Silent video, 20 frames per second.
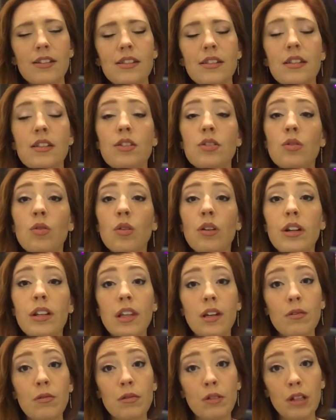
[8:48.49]
the story
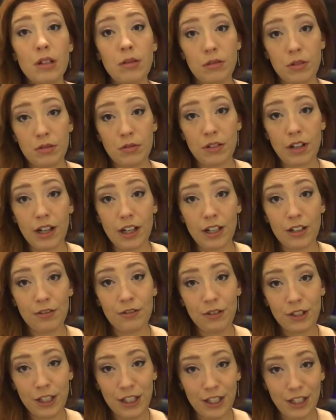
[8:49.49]
that we would write if
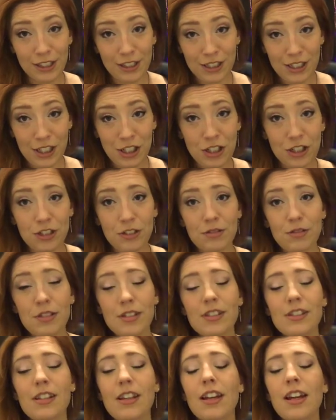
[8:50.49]
we got to
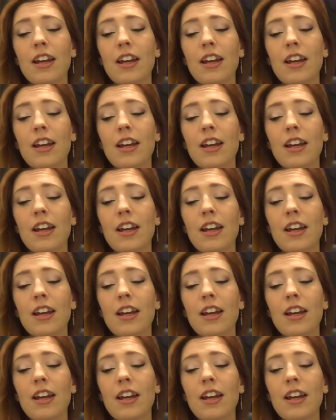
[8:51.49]
choose?